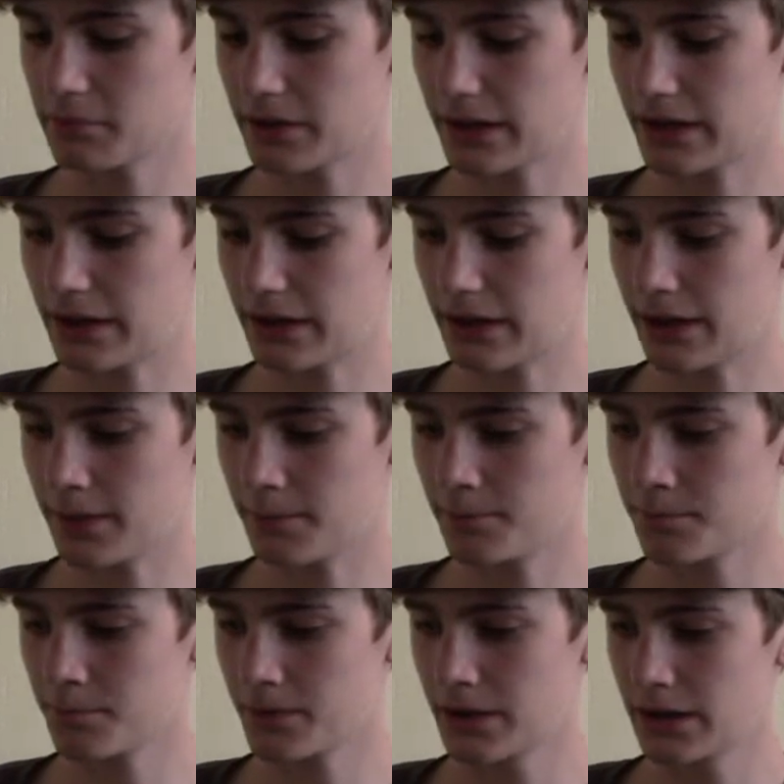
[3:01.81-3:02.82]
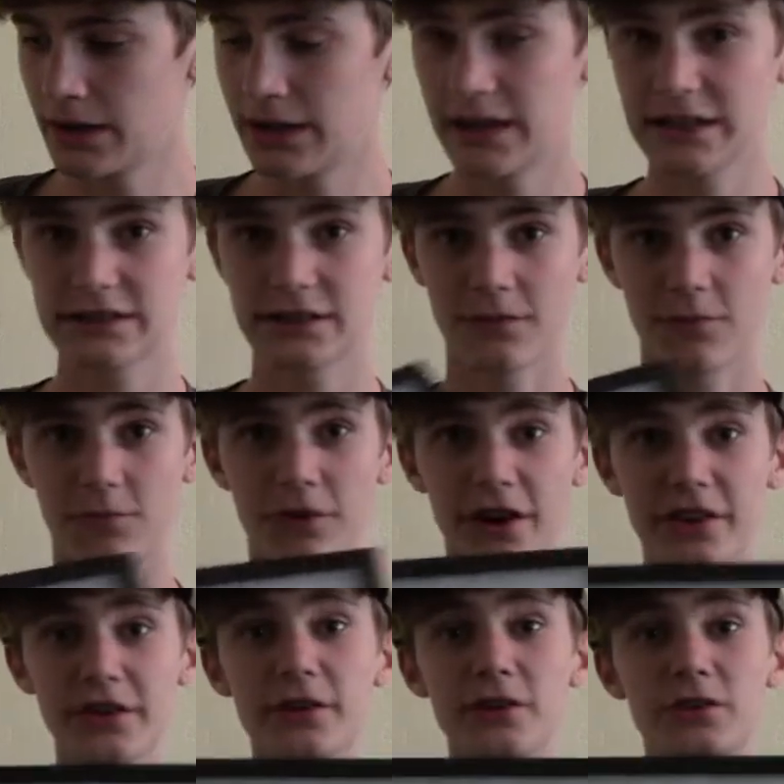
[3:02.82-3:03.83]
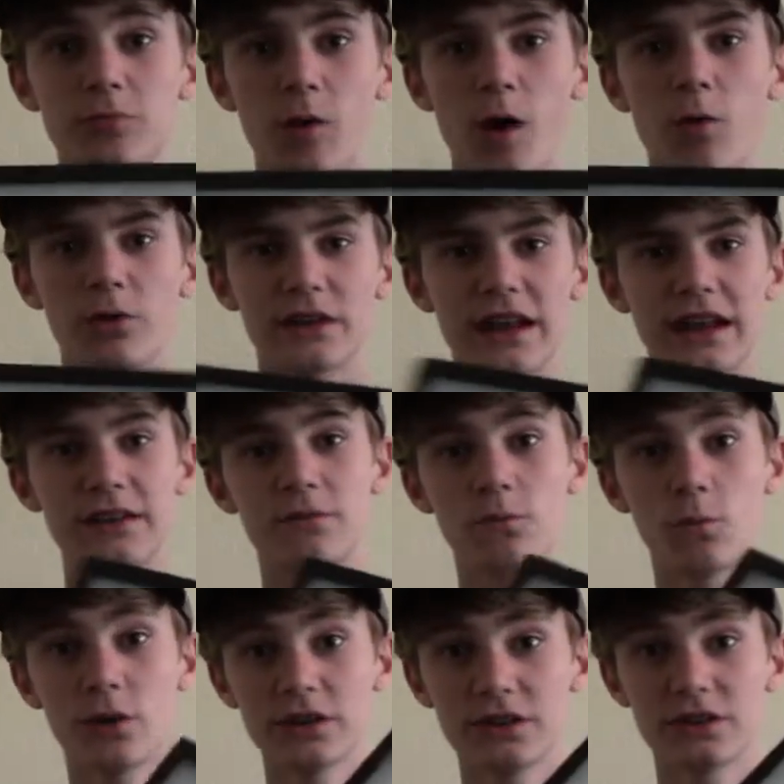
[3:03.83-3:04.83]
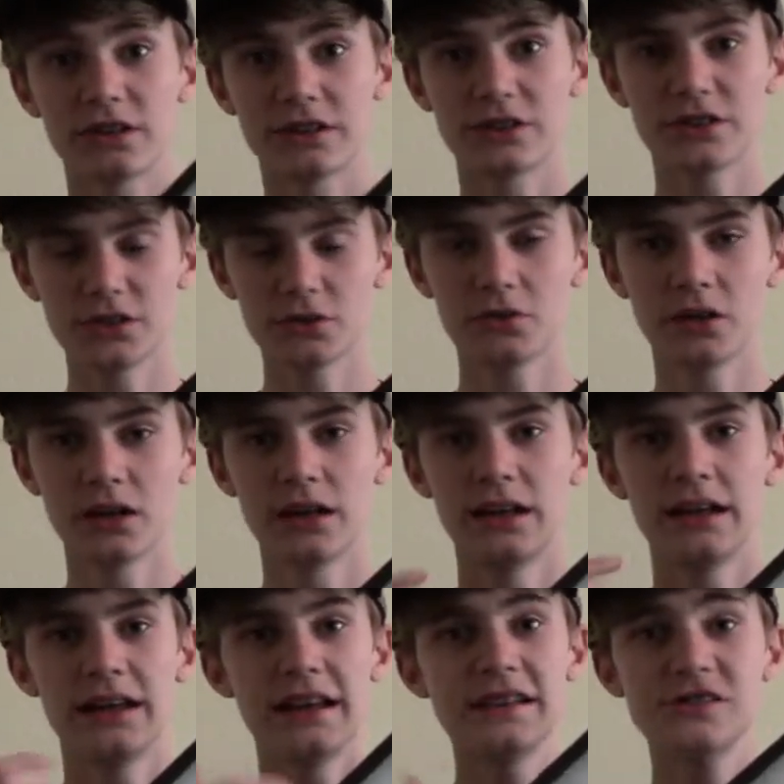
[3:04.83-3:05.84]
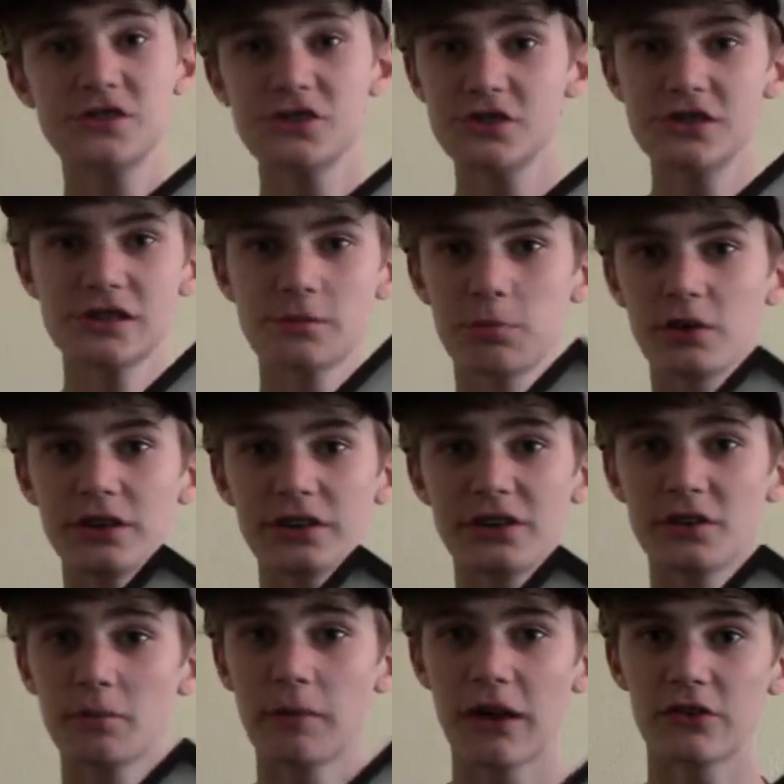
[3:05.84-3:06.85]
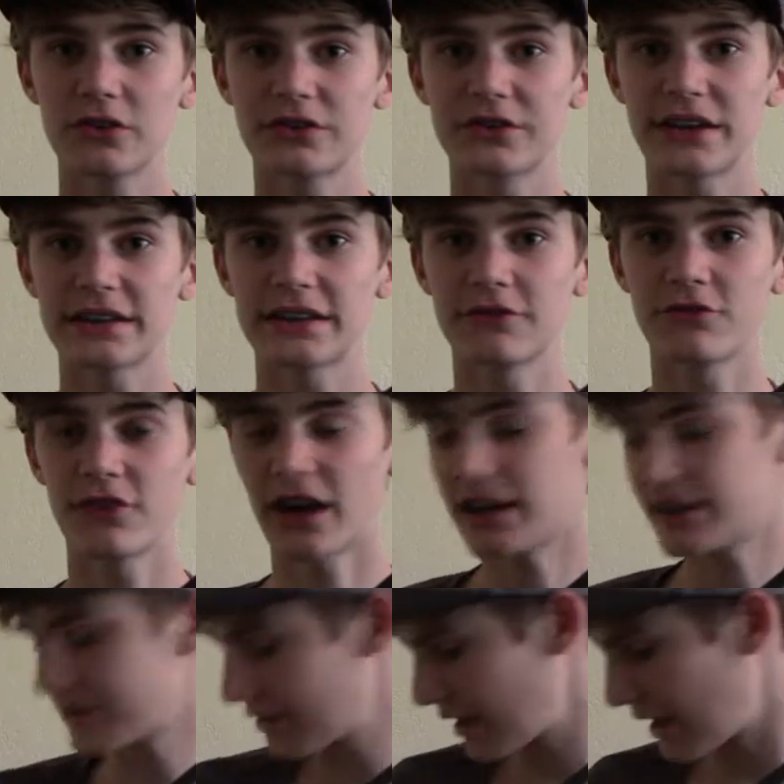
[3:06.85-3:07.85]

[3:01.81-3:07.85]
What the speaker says: but it's a fairly small one, and what you can do is you just put your metal detecting finds.